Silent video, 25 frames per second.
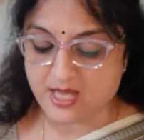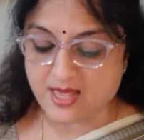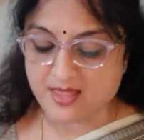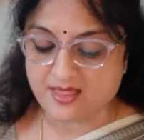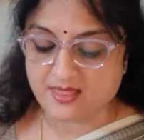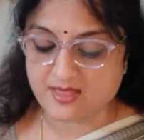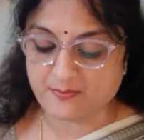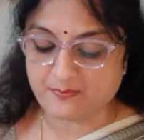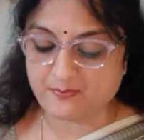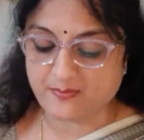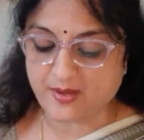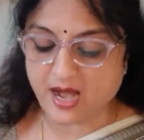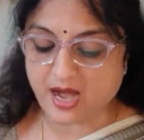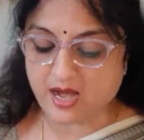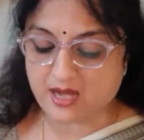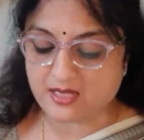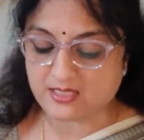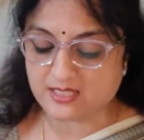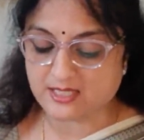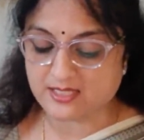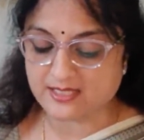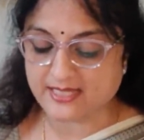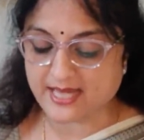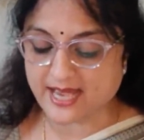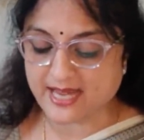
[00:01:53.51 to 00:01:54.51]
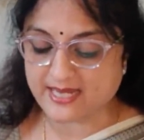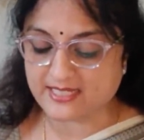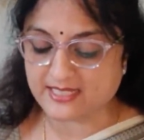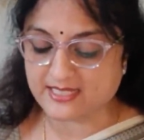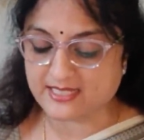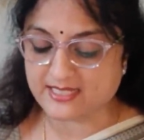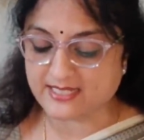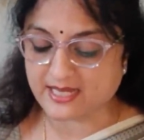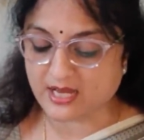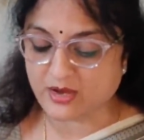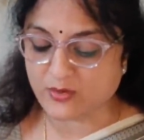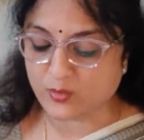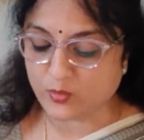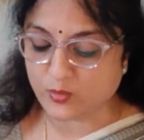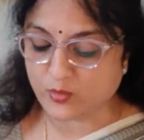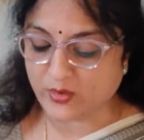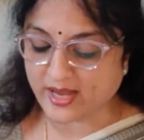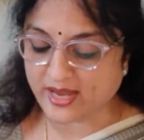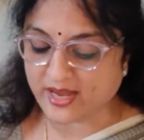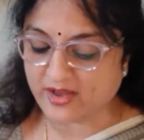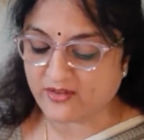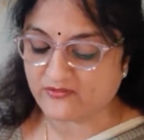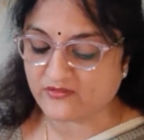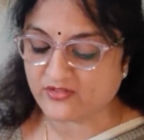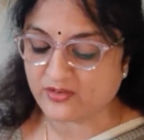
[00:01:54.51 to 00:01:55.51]
The part that is
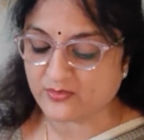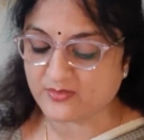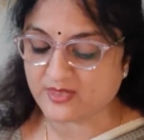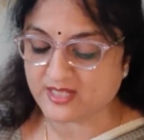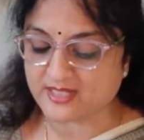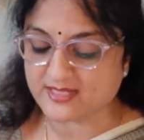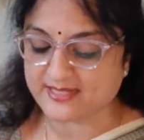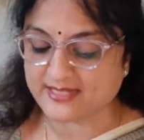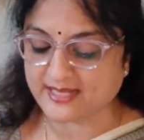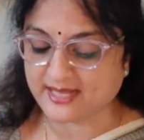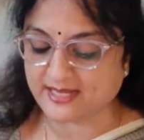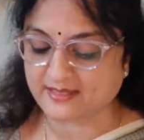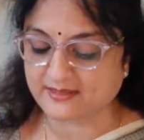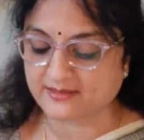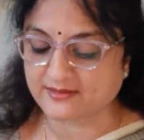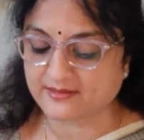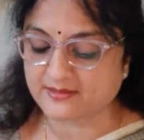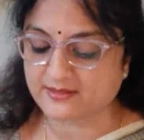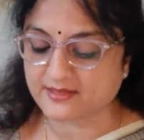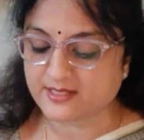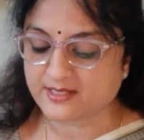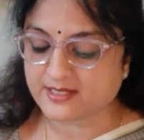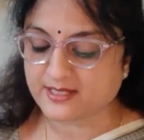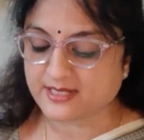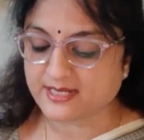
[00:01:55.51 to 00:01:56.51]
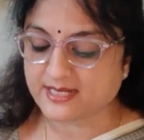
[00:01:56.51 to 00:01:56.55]
away from the Sun